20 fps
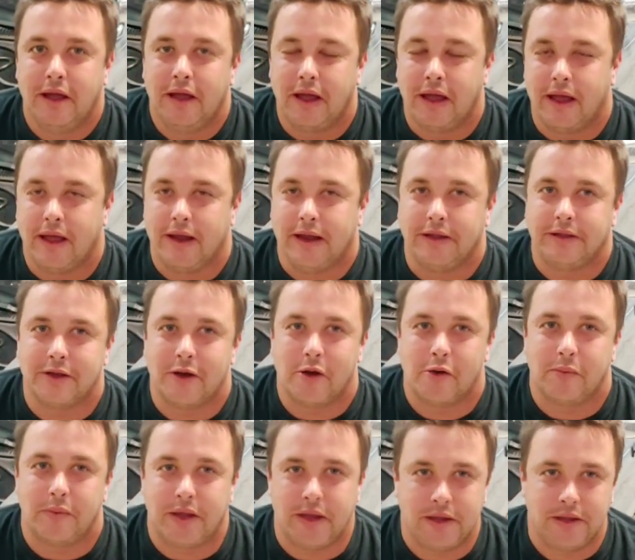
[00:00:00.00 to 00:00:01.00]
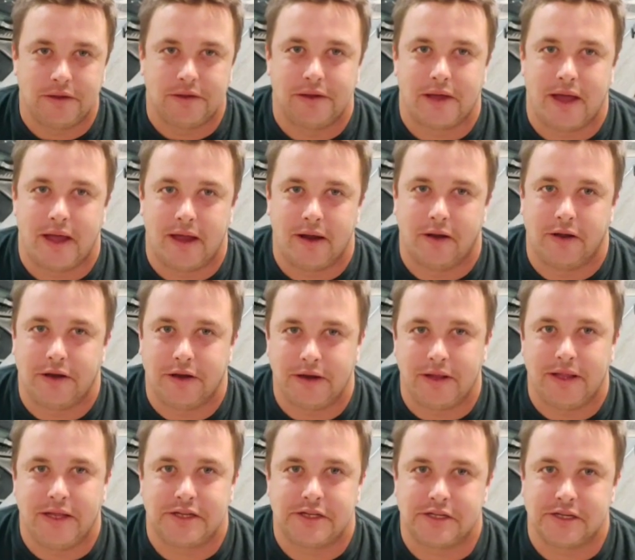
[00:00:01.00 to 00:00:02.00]
and he told me, and I
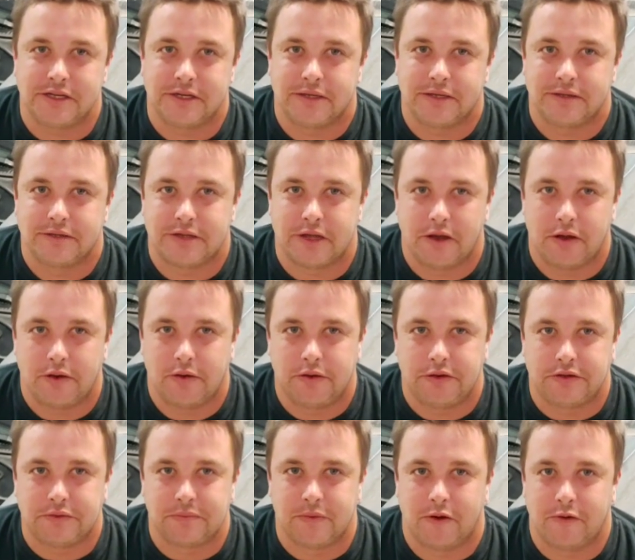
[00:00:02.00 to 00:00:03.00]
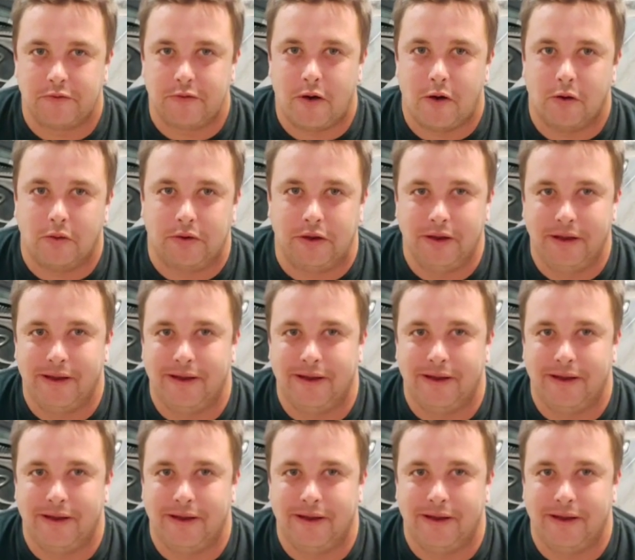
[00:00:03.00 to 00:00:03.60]
didn't listen, so it's my fault.